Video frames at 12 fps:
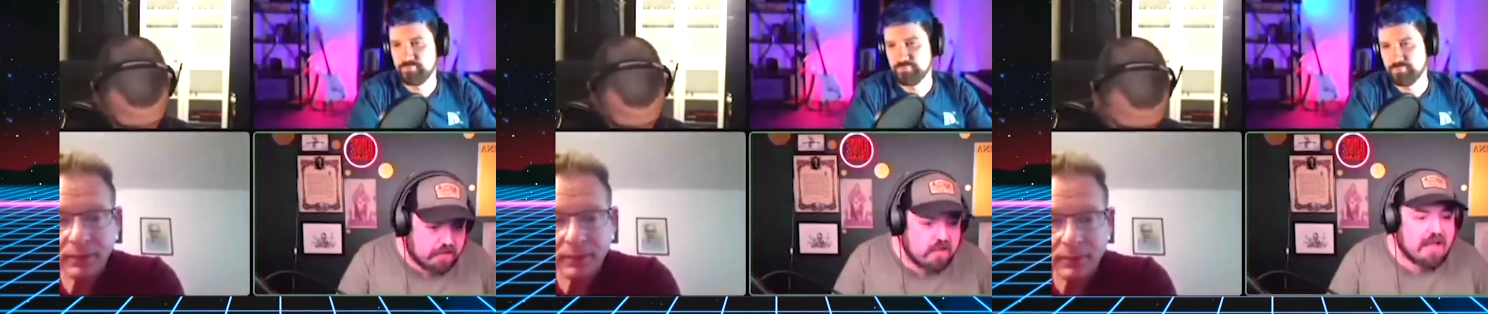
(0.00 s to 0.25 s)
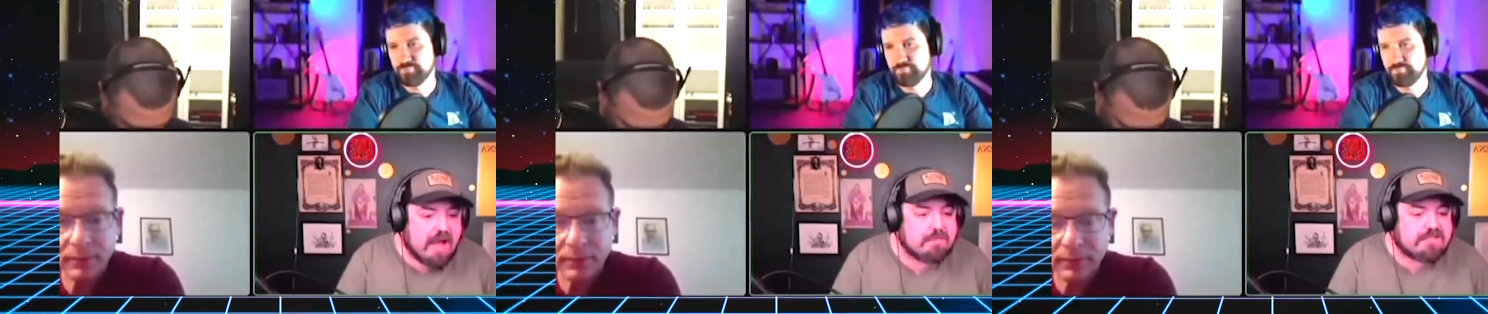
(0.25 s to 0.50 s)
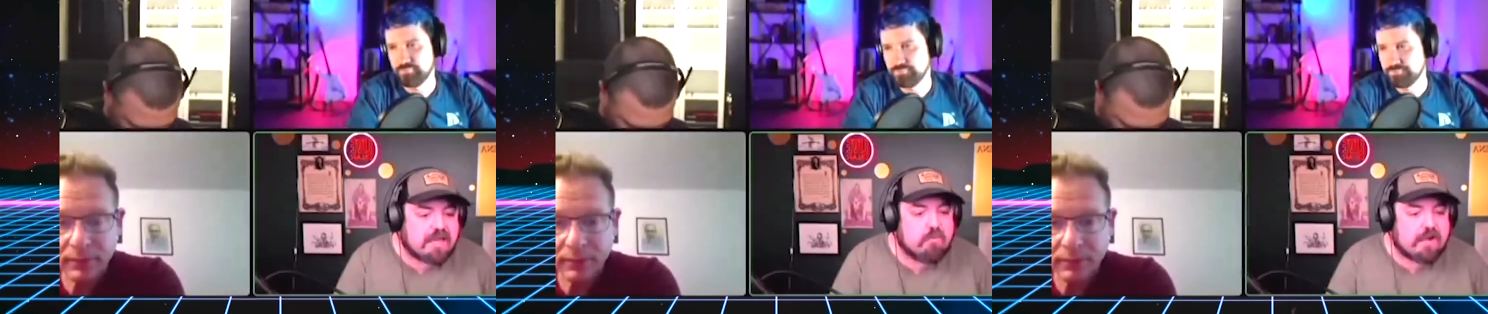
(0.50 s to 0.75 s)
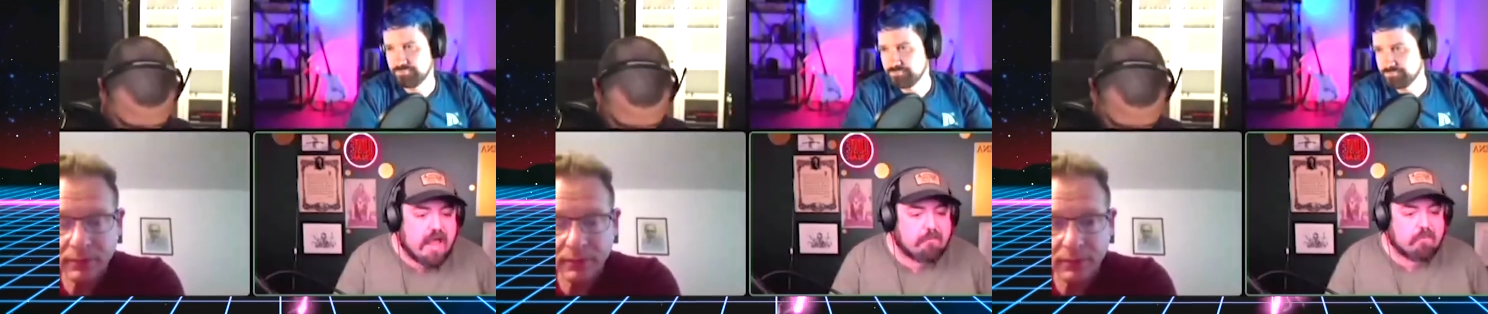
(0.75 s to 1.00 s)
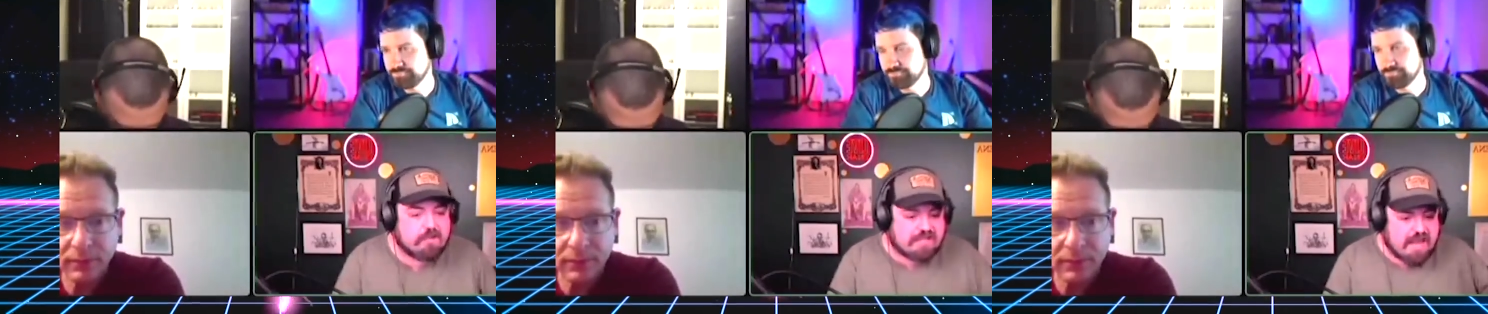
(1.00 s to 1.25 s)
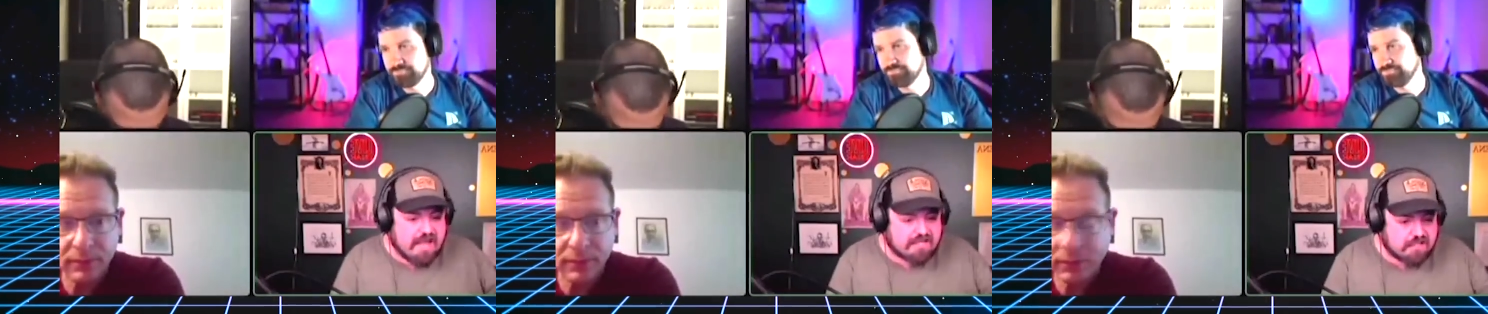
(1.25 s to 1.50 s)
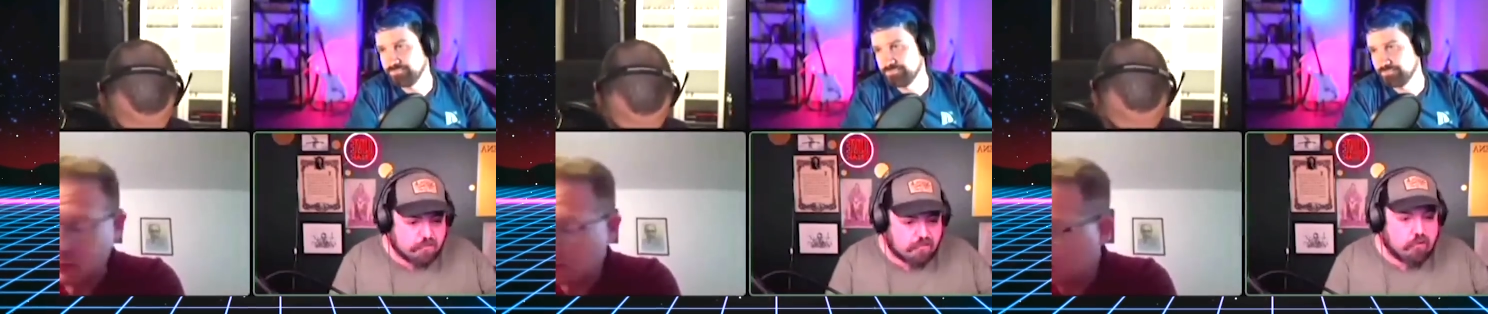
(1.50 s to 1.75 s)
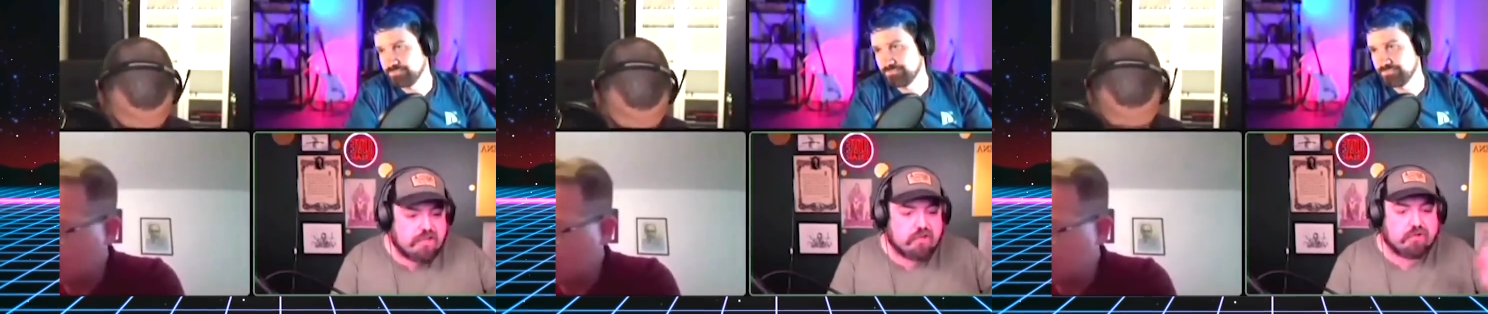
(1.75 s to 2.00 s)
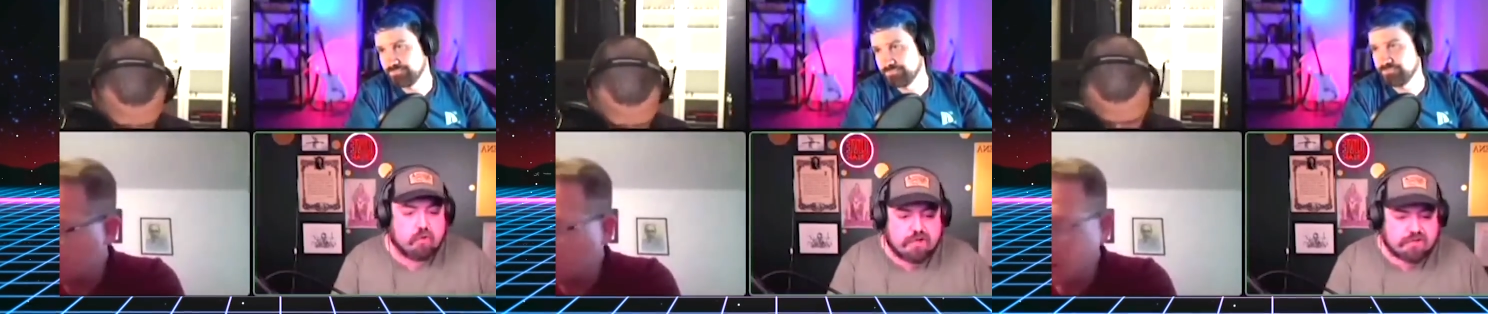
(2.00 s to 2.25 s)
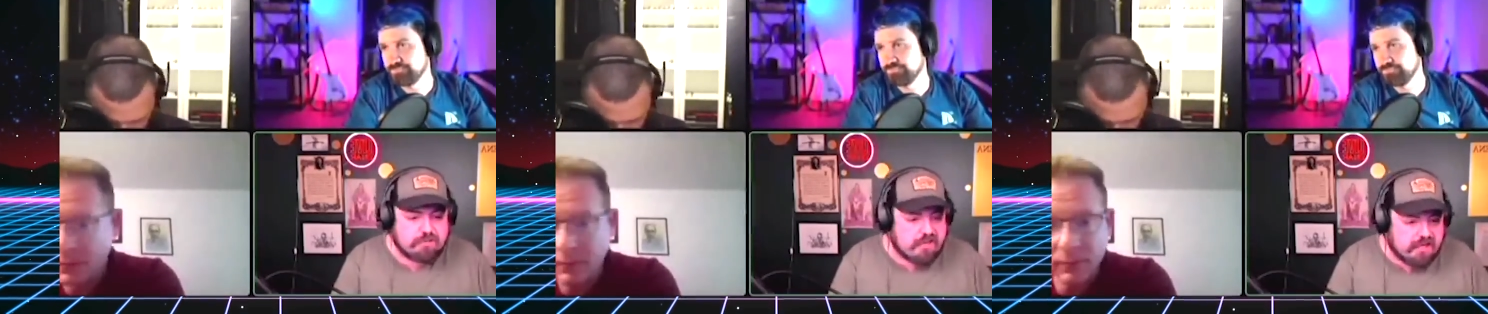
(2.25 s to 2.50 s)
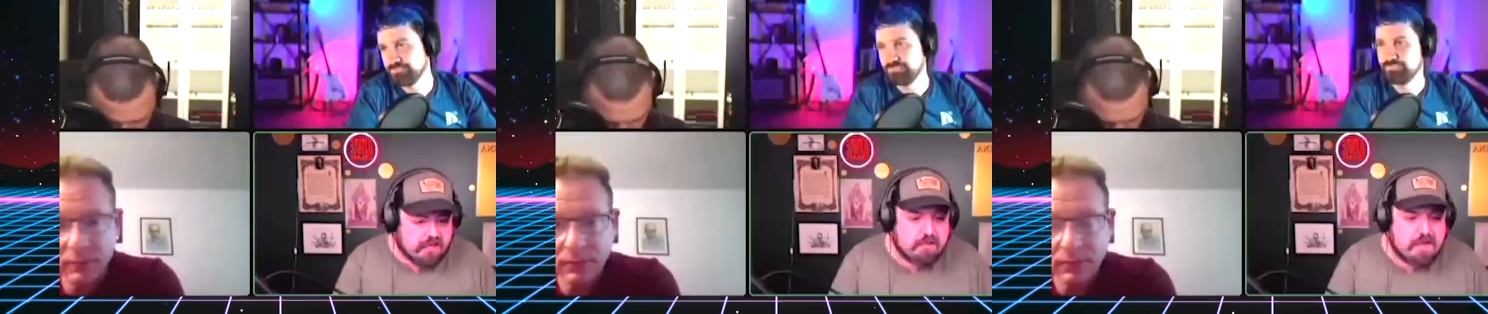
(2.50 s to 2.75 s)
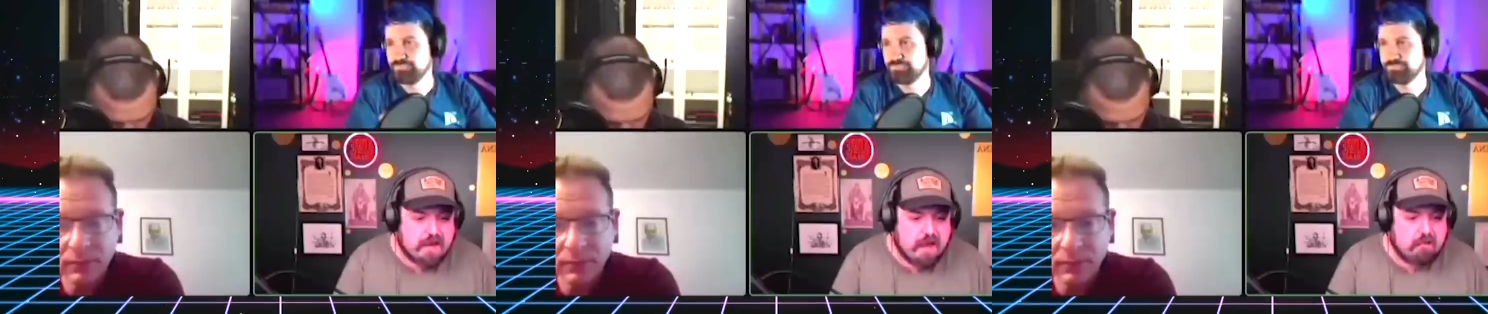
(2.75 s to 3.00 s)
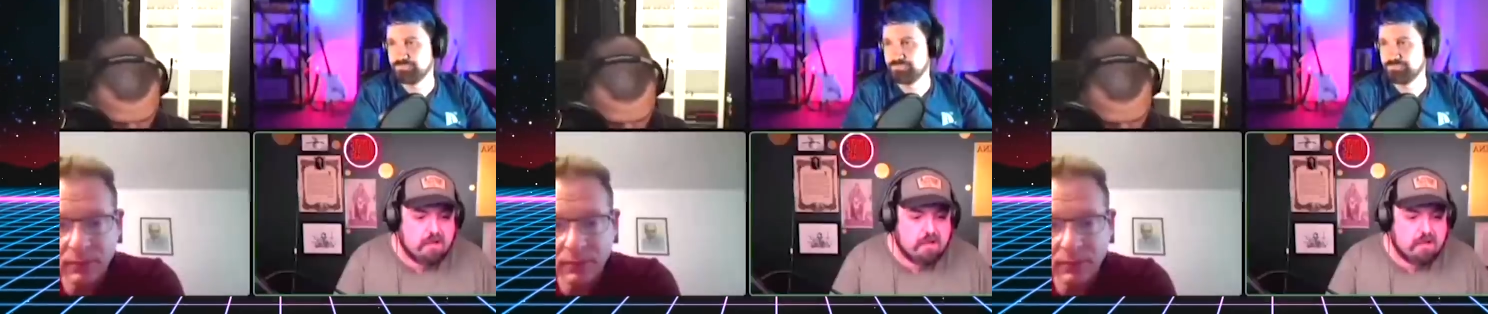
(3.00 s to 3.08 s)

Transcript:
Speaker 1: I'm saying what happened was the assets were throwing. Their lawyers immediately met out.